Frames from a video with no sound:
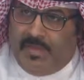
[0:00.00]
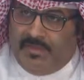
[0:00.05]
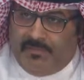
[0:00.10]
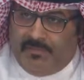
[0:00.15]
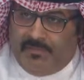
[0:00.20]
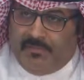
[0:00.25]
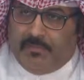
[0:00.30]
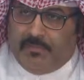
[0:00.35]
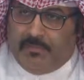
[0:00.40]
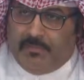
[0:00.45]

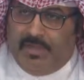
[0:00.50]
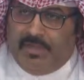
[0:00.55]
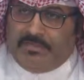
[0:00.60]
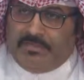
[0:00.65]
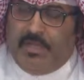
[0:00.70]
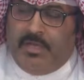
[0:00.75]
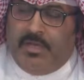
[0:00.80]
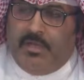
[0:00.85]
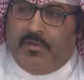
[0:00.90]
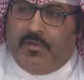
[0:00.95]
and
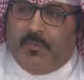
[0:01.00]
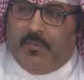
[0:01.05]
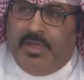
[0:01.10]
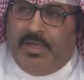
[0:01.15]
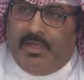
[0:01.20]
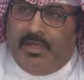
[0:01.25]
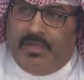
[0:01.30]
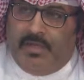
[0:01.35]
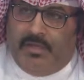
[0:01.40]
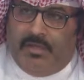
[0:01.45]

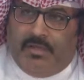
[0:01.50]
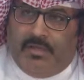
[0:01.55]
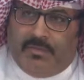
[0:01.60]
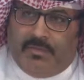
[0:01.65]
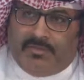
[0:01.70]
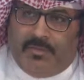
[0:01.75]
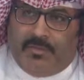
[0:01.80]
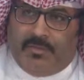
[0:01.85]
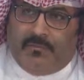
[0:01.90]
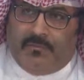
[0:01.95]
all of them
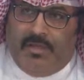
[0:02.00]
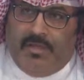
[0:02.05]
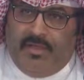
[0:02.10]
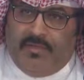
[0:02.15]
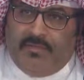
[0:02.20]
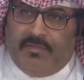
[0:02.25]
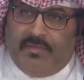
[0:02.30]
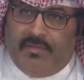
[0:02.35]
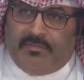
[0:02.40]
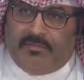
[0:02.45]
will
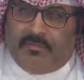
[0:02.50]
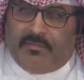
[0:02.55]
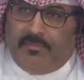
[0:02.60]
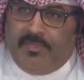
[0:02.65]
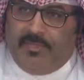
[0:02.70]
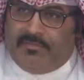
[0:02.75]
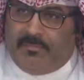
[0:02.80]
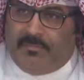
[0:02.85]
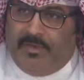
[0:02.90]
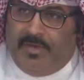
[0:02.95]
be
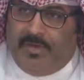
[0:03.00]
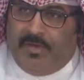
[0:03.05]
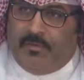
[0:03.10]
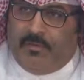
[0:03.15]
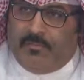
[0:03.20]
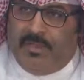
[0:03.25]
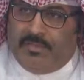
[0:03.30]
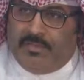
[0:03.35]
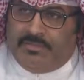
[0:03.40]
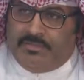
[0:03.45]

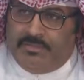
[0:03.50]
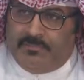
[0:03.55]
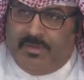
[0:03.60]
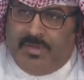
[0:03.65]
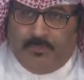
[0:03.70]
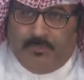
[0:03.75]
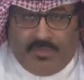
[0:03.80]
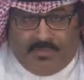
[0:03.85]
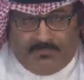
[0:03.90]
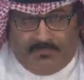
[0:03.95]
obligated
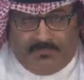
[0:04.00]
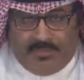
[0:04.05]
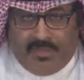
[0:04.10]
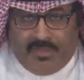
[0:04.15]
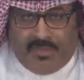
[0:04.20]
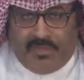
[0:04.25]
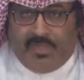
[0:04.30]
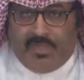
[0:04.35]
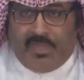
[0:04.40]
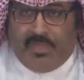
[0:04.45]
to wear
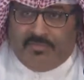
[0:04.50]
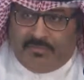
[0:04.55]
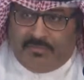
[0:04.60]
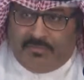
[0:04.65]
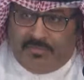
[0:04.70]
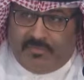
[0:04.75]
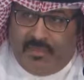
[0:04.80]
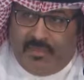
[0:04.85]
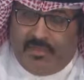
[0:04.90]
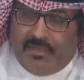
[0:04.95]
masks.
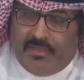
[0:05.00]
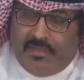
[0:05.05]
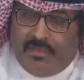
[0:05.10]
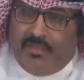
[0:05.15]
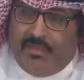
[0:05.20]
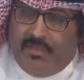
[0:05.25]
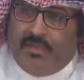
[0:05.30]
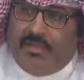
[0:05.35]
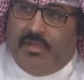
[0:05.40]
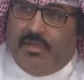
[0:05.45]
So we have
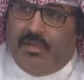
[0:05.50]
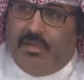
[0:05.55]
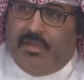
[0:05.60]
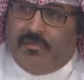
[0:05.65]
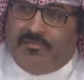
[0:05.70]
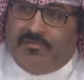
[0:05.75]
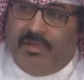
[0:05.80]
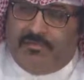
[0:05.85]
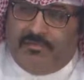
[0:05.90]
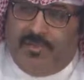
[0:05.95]
special
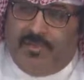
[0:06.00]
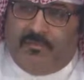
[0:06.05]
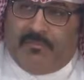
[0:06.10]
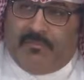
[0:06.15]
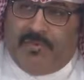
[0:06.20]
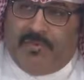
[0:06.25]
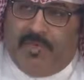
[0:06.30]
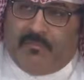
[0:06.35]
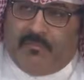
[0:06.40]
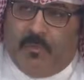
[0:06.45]

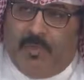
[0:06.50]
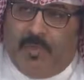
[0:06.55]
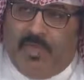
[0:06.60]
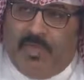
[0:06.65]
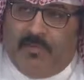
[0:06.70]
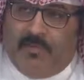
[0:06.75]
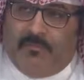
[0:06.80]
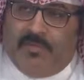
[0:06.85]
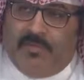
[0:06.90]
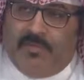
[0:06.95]
teams
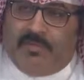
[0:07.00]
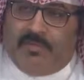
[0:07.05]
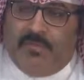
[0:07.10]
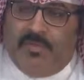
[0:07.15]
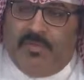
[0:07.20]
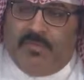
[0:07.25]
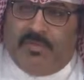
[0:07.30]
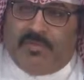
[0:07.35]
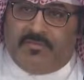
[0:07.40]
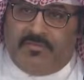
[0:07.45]

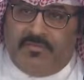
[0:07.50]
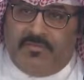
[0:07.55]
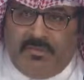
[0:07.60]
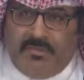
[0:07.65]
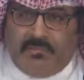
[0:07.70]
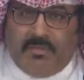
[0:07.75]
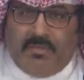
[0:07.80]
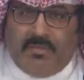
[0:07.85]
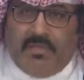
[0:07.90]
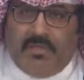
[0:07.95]
in
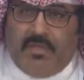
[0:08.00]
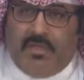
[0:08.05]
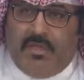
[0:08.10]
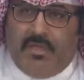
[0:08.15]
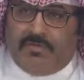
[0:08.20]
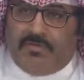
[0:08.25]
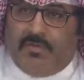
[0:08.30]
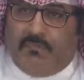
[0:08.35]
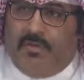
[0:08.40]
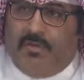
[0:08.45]
schools
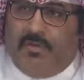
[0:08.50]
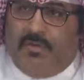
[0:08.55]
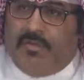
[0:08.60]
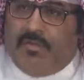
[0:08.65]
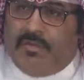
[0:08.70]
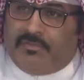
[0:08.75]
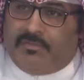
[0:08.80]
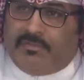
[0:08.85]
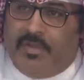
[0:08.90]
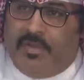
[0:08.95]

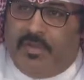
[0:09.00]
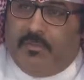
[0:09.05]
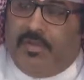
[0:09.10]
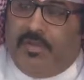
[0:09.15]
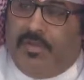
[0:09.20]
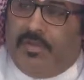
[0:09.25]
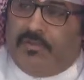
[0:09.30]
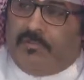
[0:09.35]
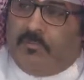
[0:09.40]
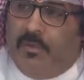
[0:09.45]

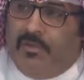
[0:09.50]
who